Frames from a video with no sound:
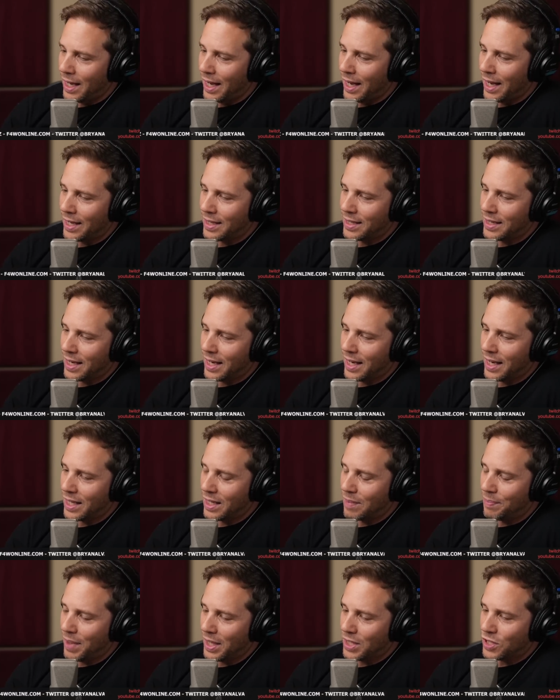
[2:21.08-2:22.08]
And
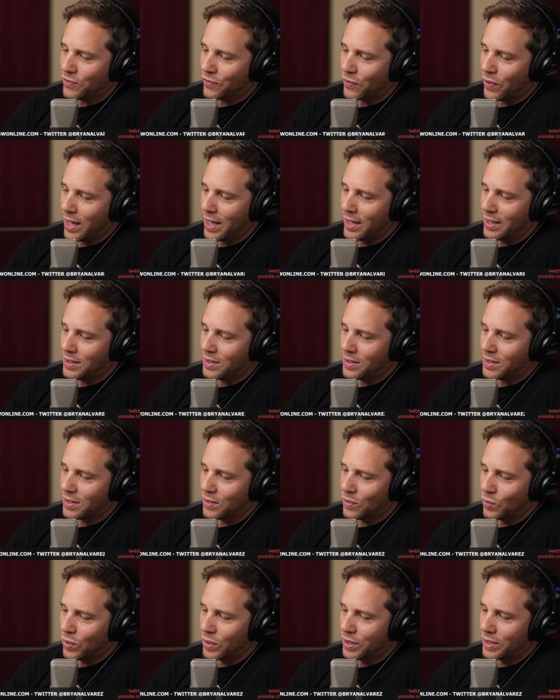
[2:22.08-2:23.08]
uh, the Best
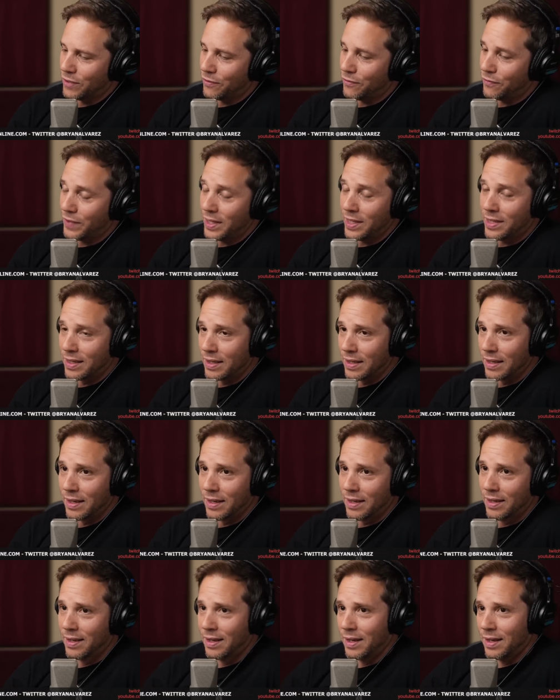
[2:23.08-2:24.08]
Friends were
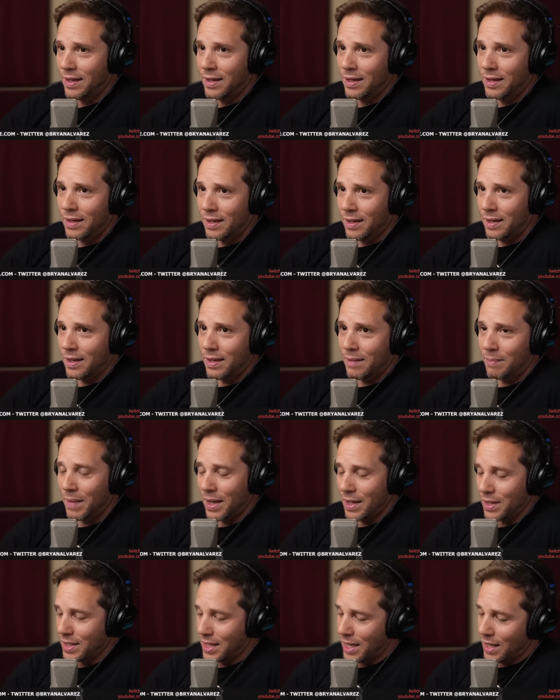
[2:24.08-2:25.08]
defeated
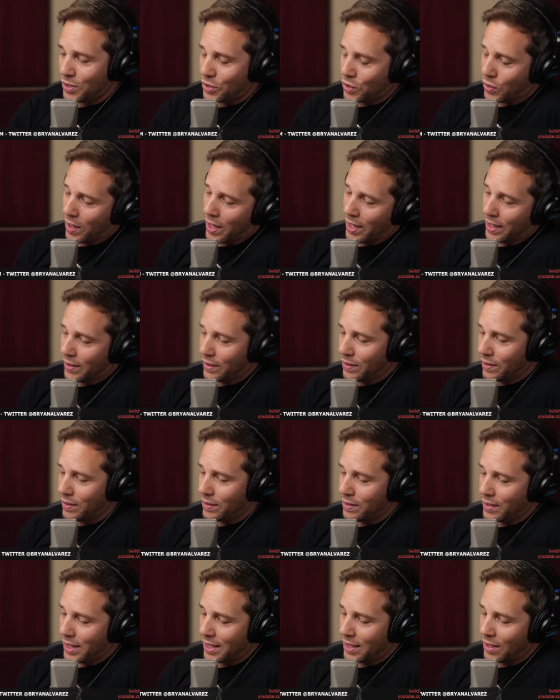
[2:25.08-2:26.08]
by the Death
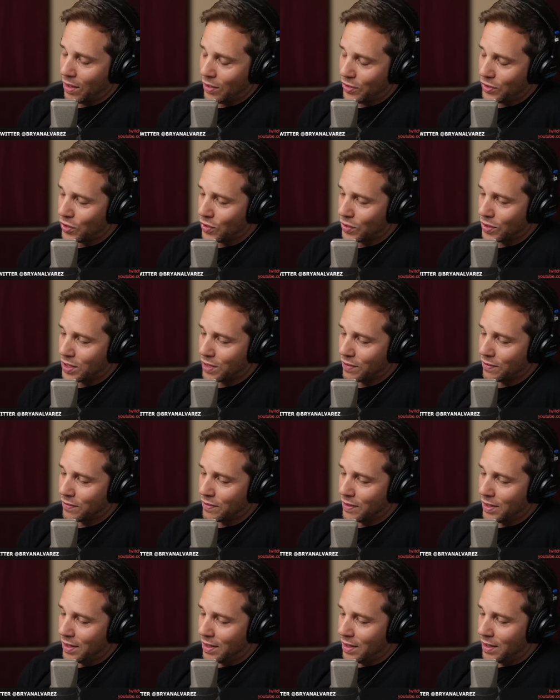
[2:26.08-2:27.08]
Triangle. They did all sorts
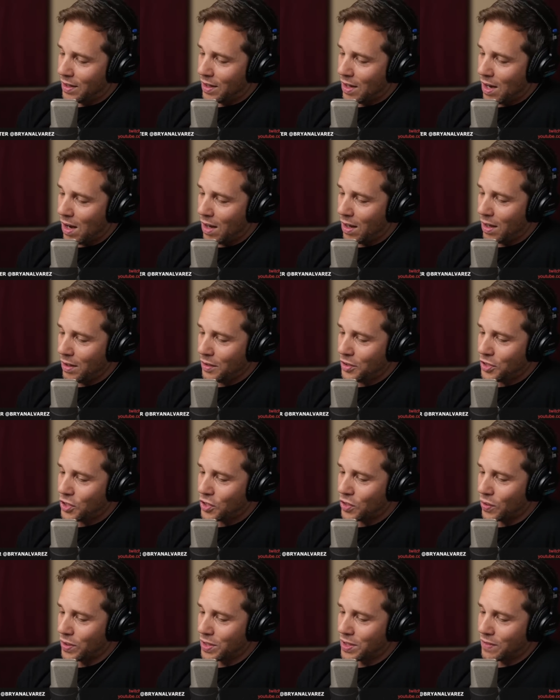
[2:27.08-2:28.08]
of all
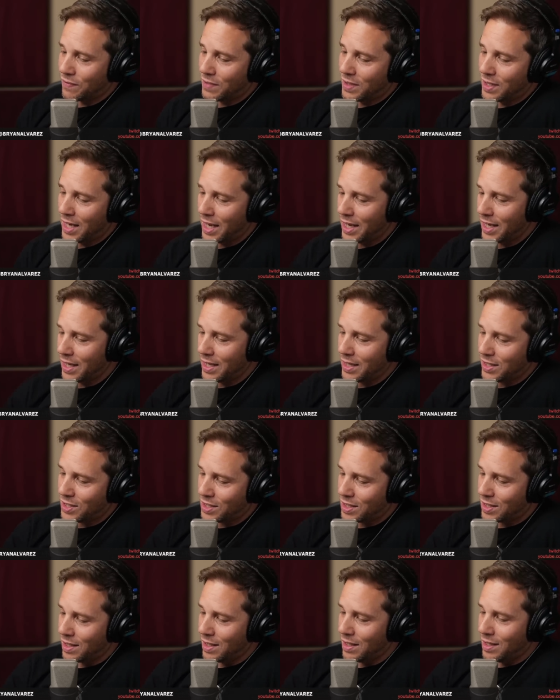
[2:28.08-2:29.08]
sorts of
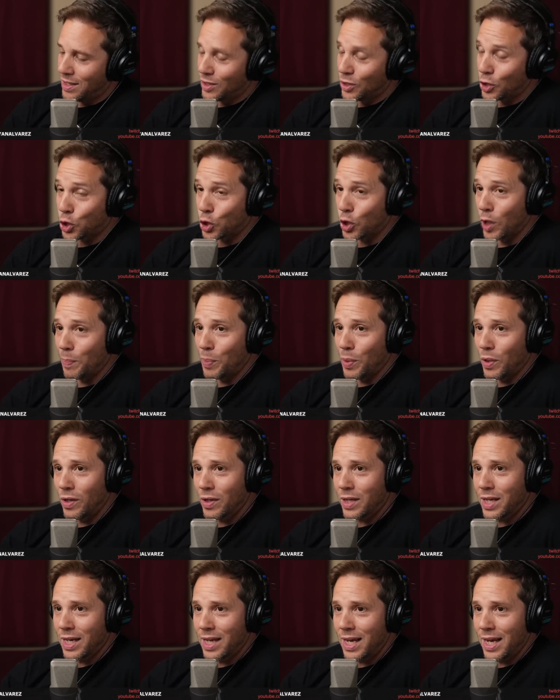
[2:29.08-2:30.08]
nuttiness.
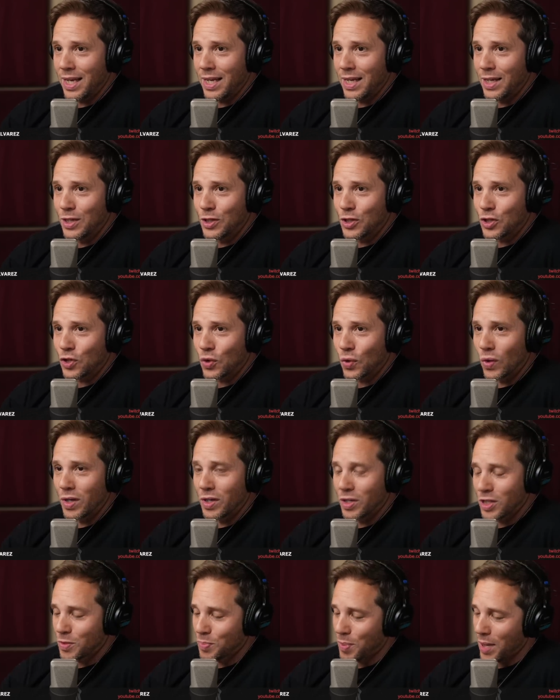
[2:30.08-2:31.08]
Triple Canadian
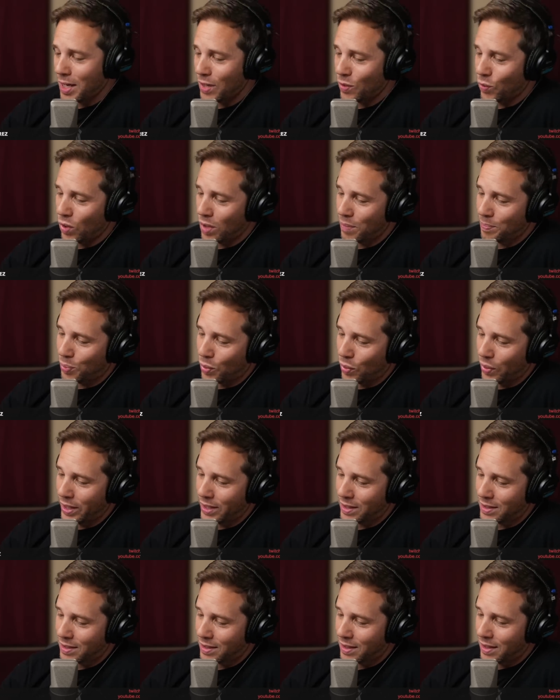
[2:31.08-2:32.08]
destroyer spot at one
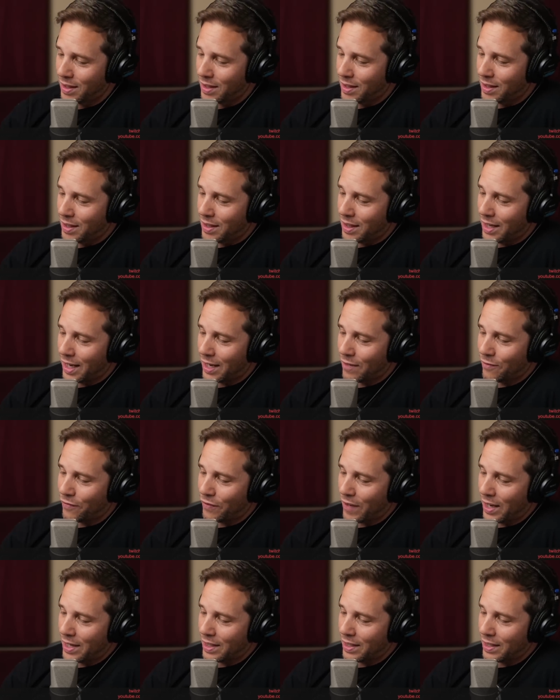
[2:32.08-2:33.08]
point, and
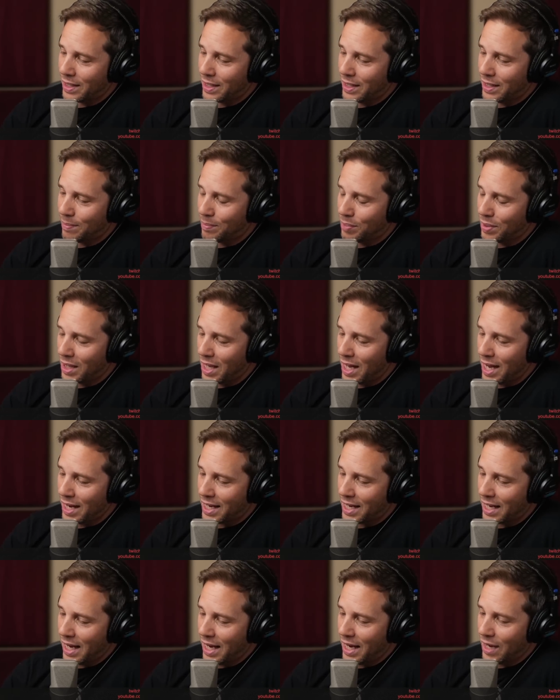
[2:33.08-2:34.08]
finally
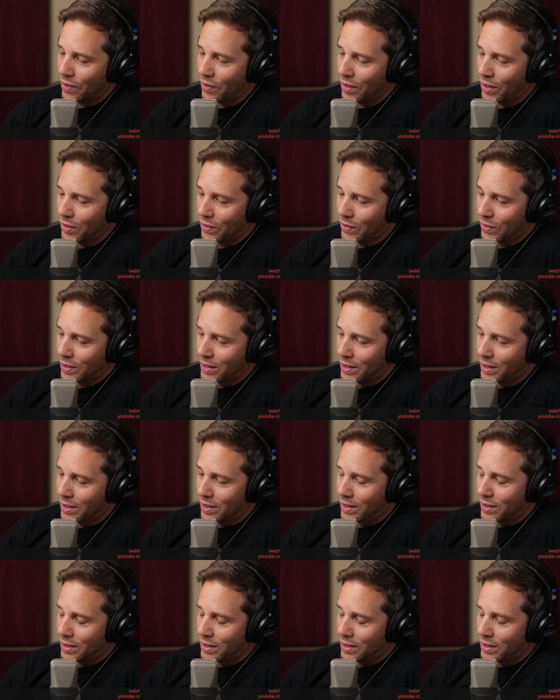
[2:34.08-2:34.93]
Black Arrow